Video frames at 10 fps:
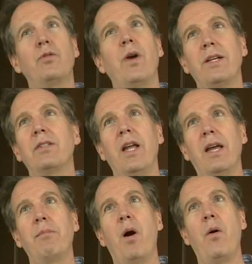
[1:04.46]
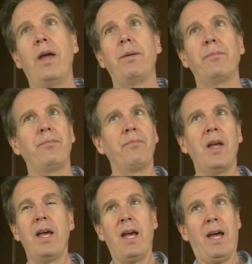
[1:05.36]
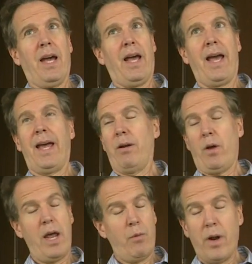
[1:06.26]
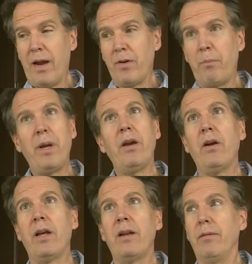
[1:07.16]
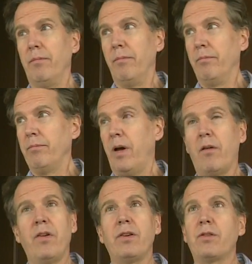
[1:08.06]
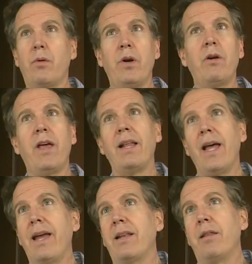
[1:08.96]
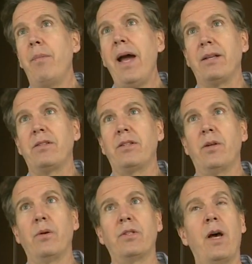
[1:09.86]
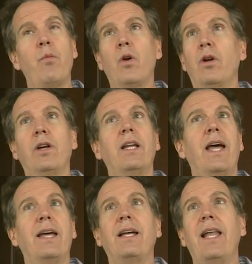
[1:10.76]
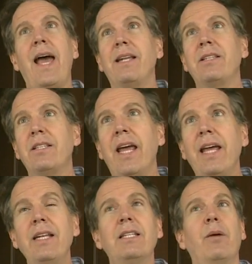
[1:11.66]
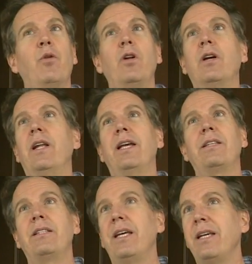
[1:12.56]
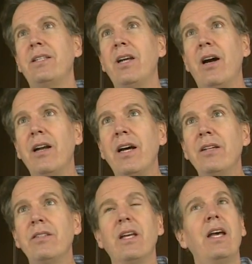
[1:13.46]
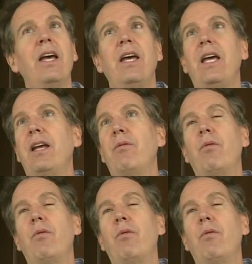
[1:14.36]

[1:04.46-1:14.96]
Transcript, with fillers: dressed like Bowie. And, and whatever period of his career they liked the best. So some were looking like Aladdin Sane, some were looking like Ziggy Stardust. It